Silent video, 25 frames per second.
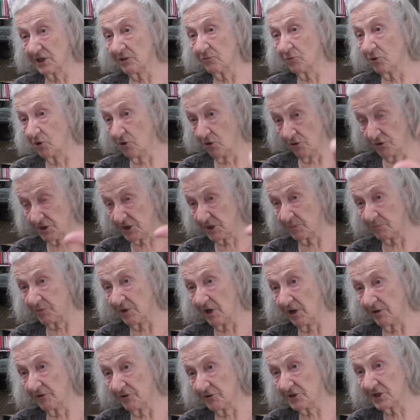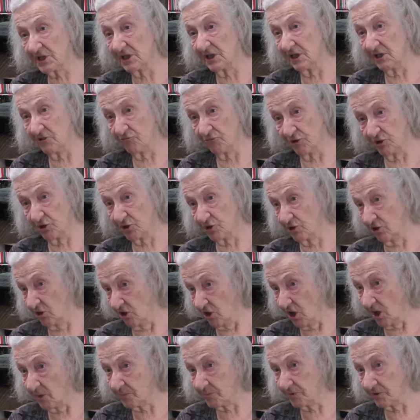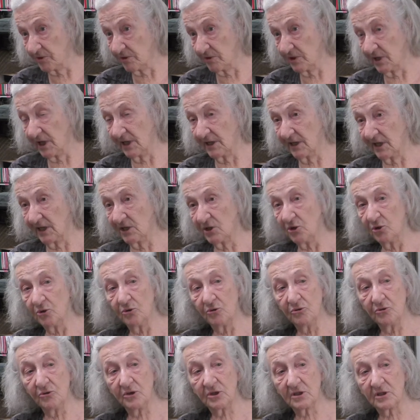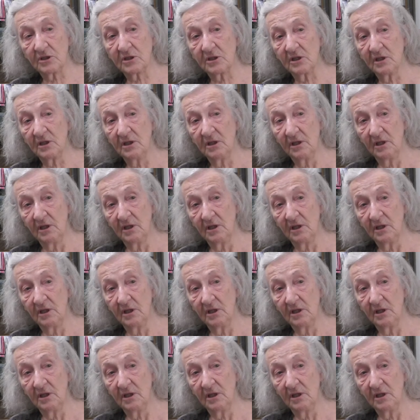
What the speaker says: They were all sopranos in the original opera, and I used